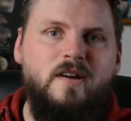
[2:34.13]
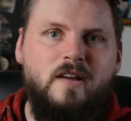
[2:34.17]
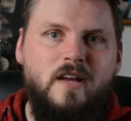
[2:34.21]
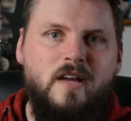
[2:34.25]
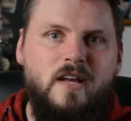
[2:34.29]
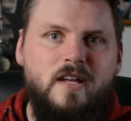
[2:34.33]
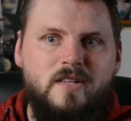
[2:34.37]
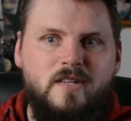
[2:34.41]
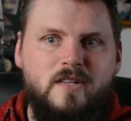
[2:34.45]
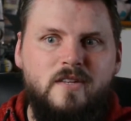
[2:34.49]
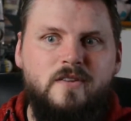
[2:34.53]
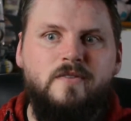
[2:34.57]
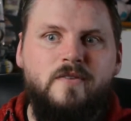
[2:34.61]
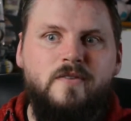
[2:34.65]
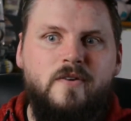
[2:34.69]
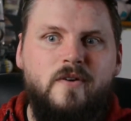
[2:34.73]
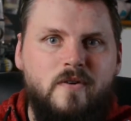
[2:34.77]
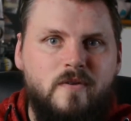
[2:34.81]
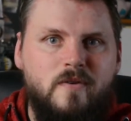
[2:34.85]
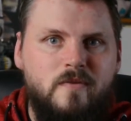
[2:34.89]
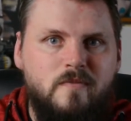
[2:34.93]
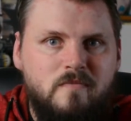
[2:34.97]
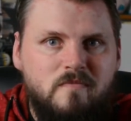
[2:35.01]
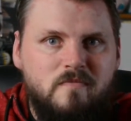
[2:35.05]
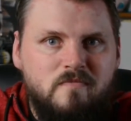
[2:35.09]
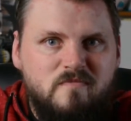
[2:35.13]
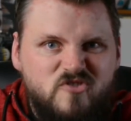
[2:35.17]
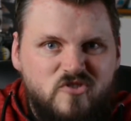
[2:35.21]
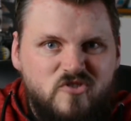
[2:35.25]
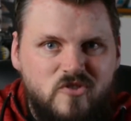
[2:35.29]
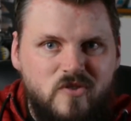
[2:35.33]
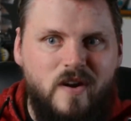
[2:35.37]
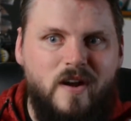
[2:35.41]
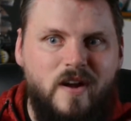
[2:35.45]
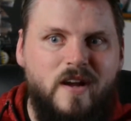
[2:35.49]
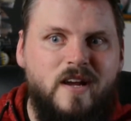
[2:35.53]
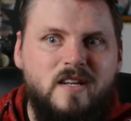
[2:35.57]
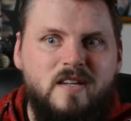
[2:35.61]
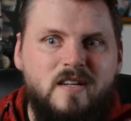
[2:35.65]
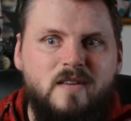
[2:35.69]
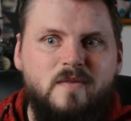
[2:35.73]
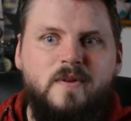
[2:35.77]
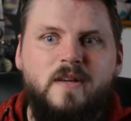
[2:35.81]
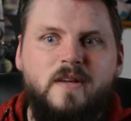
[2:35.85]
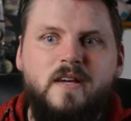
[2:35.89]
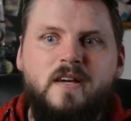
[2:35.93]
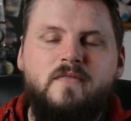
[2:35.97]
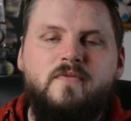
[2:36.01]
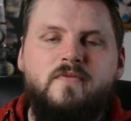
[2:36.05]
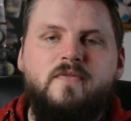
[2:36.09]
It's not trying to
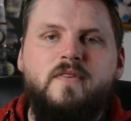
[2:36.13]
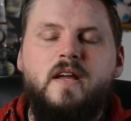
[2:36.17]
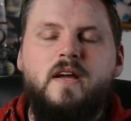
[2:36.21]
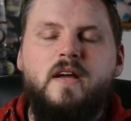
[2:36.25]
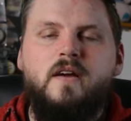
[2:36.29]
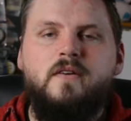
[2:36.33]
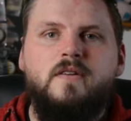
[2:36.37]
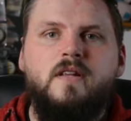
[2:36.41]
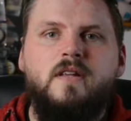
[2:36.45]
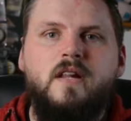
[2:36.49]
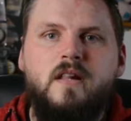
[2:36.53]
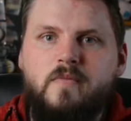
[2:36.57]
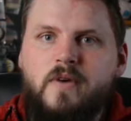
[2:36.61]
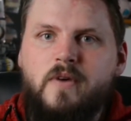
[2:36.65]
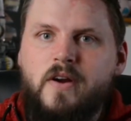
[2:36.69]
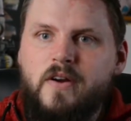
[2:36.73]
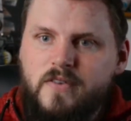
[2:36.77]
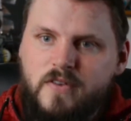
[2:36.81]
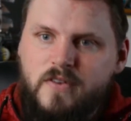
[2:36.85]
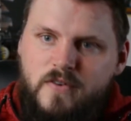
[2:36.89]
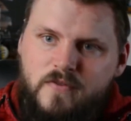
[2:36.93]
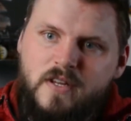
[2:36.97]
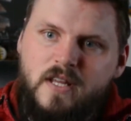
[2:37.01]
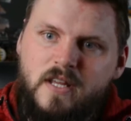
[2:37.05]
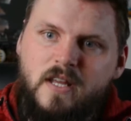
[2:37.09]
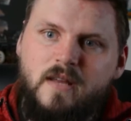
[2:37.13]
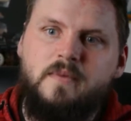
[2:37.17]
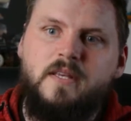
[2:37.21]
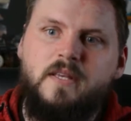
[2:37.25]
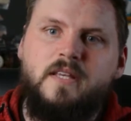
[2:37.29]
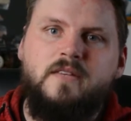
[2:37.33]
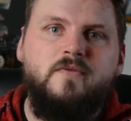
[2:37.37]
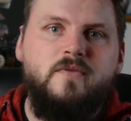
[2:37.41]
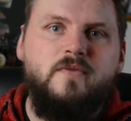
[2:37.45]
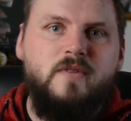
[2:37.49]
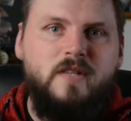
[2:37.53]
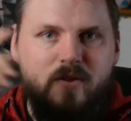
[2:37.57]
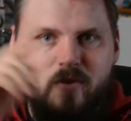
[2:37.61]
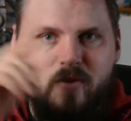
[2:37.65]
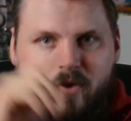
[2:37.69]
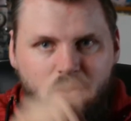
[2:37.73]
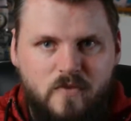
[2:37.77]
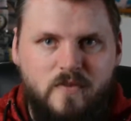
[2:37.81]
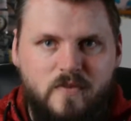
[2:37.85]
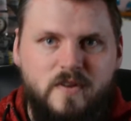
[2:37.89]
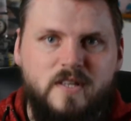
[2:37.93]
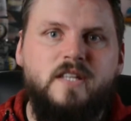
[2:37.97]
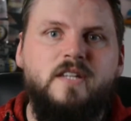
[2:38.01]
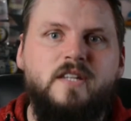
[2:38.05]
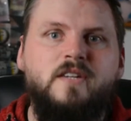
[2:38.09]
be anything else. Like Microsoft Teams has all this
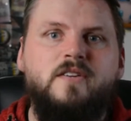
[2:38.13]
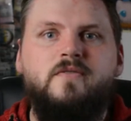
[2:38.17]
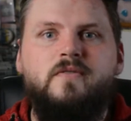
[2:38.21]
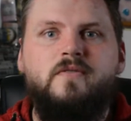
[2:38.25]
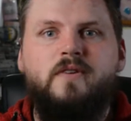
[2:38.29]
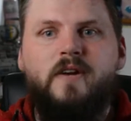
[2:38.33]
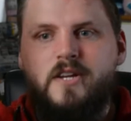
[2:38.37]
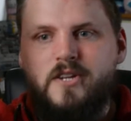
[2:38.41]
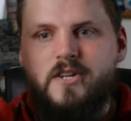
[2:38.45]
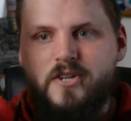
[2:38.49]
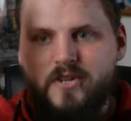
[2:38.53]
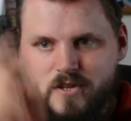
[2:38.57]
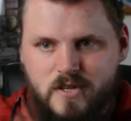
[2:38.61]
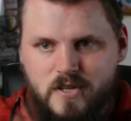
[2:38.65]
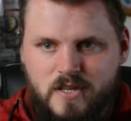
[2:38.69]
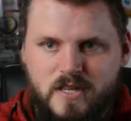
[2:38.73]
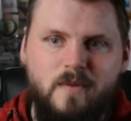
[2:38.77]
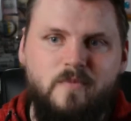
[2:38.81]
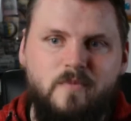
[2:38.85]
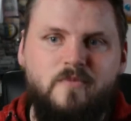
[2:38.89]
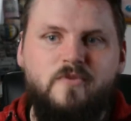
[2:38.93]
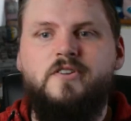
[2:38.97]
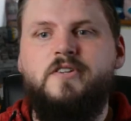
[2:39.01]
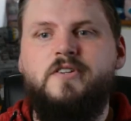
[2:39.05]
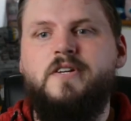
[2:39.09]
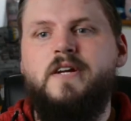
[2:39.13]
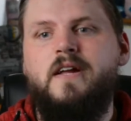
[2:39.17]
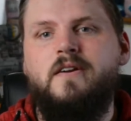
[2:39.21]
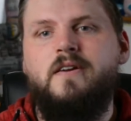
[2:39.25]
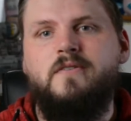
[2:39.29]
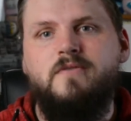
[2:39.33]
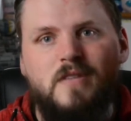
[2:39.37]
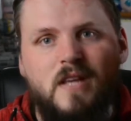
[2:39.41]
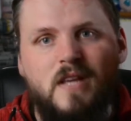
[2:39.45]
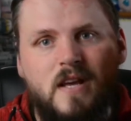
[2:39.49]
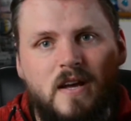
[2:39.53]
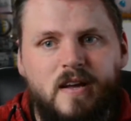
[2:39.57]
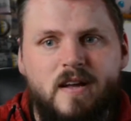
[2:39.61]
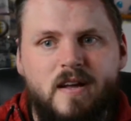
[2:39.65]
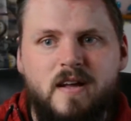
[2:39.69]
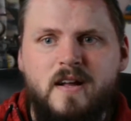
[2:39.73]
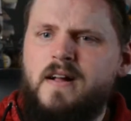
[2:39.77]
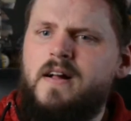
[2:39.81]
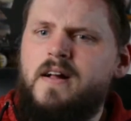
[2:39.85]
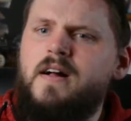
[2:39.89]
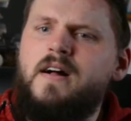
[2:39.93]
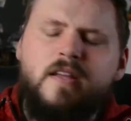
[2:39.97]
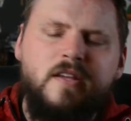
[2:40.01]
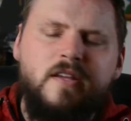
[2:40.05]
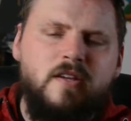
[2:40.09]
Office integration, separate channels.
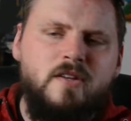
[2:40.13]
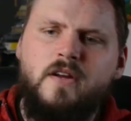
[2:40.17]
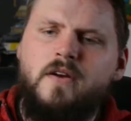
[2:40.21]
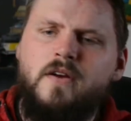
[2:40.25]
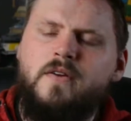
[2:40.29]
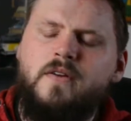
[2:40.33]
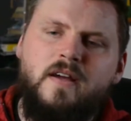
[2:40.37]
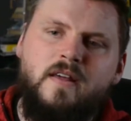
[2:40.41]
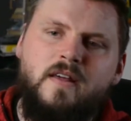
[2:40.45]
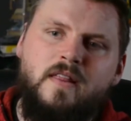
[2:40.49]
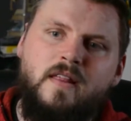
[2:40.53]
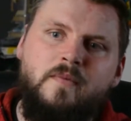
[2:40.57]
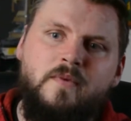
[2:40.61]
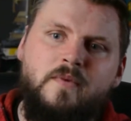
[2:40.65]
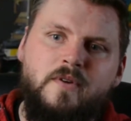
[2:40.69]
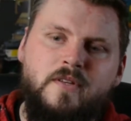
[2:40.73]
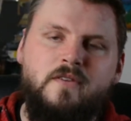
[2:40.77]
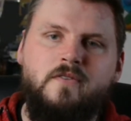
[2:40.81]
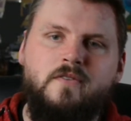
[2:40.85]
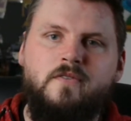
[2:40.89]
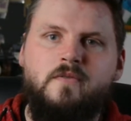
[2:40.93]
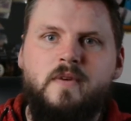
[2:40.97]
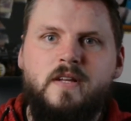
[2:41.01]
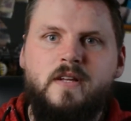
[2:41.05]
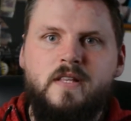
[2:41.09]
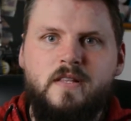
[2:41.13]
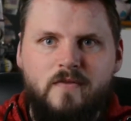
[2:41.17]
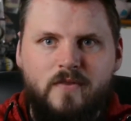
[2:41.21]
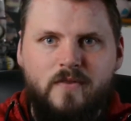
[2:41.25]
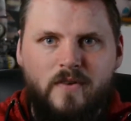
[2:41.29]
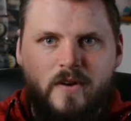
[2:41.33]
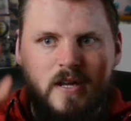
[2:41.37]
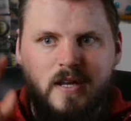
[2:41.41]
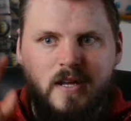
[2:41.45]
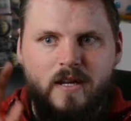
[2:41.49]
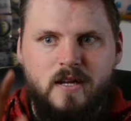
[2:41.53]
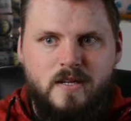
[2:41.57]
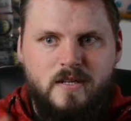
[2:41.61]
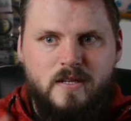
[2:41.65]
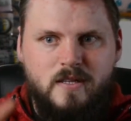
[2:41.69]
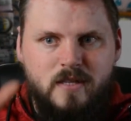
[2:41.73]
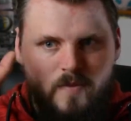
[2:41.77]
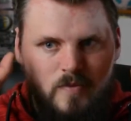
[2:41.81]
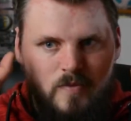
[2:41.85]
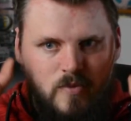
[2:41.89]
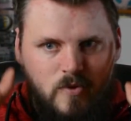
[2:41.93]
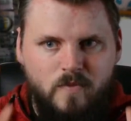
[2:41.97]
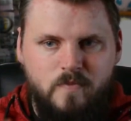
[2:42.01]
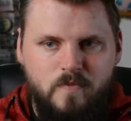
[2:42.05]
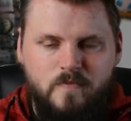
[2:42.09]
You don't get that with Zoom. It's a very
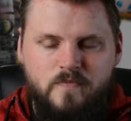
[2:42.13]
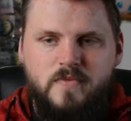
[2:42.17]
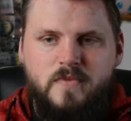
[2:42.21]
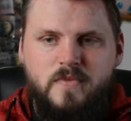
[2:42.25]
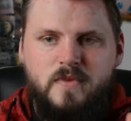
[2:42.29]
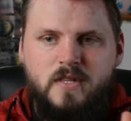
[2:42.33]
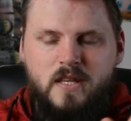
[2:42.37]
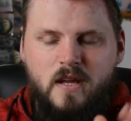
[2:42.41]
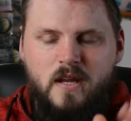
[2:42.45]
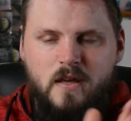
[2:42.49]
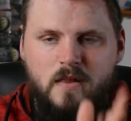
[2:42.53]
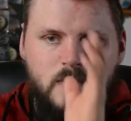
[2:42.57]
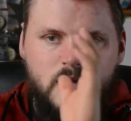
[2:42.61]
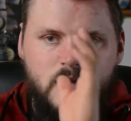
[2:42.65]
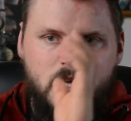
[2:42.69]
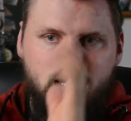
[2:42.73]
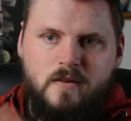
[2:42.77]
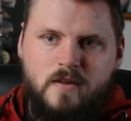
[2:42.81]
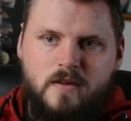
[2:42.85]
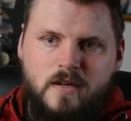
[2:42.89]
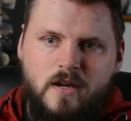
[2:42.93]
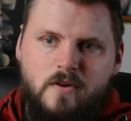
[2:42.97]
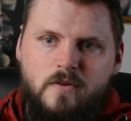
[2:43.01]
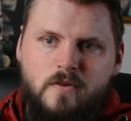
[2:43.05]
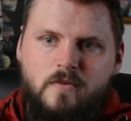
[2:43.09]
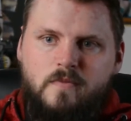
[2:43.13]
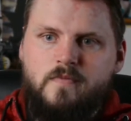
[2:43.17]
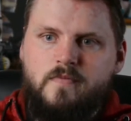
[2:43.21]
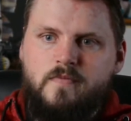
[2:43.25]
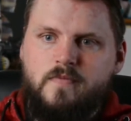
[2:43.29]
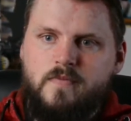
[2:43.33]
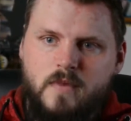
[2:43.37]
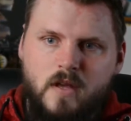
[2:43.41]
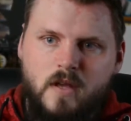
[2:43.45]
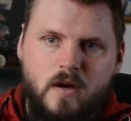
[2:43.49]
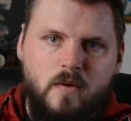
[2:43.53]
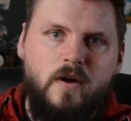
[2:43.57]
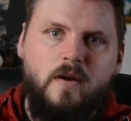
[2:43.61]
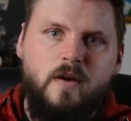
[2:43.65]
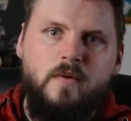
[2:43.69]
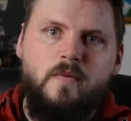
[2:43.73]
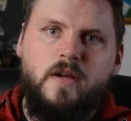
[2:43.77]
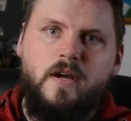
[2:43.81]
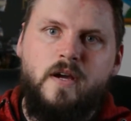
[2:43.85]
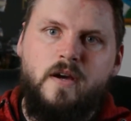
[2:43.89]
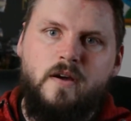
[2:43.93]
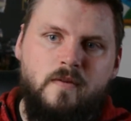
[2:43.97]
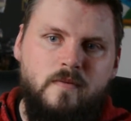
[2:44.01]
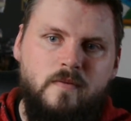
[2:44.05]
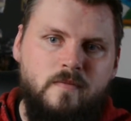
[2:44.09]
simple, start the meeting, go, away we go.